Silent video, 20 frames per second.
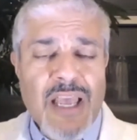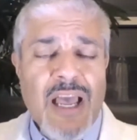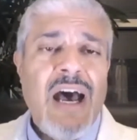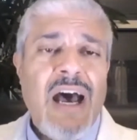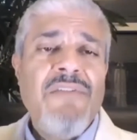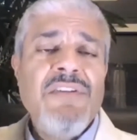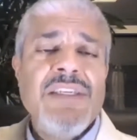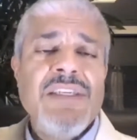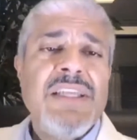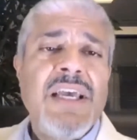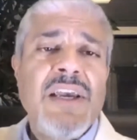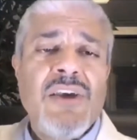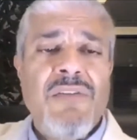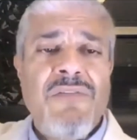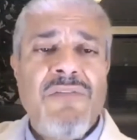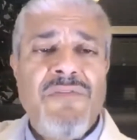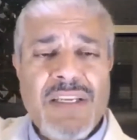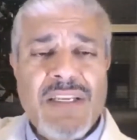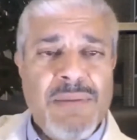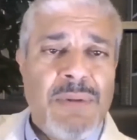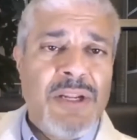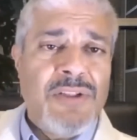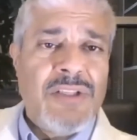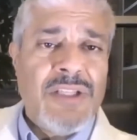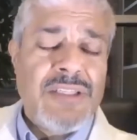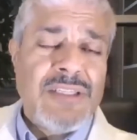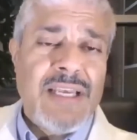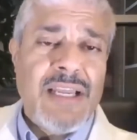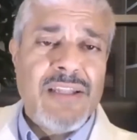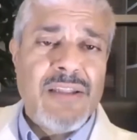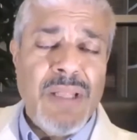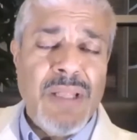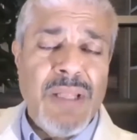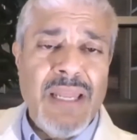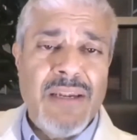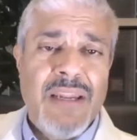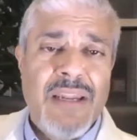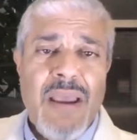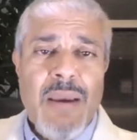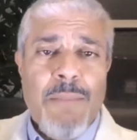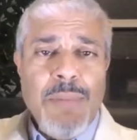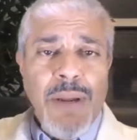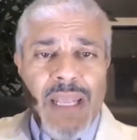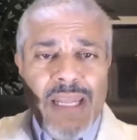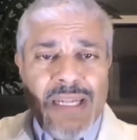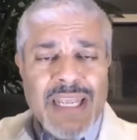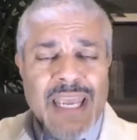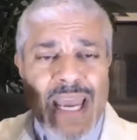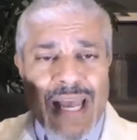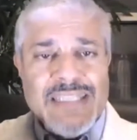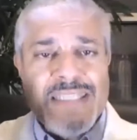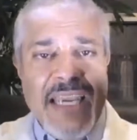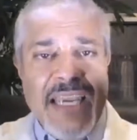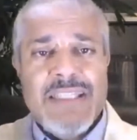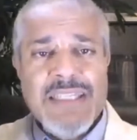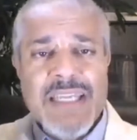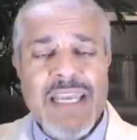Obviously, it's not going to affect somebody on the other side of the planet, but it cascades.